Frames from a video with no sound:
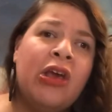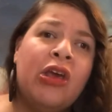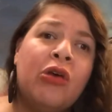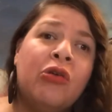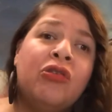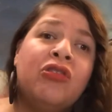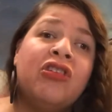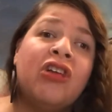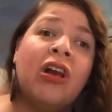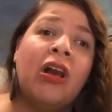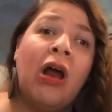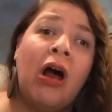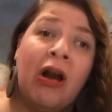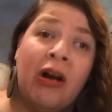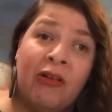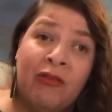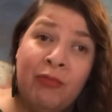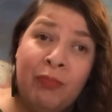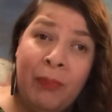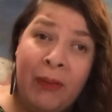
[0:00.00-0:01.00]
used a lot
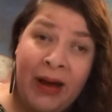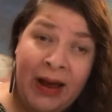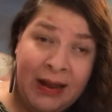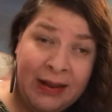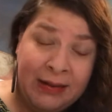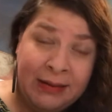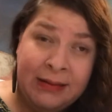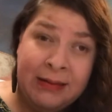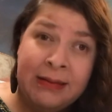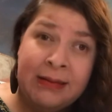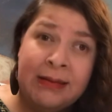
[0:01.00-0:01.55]
of puns,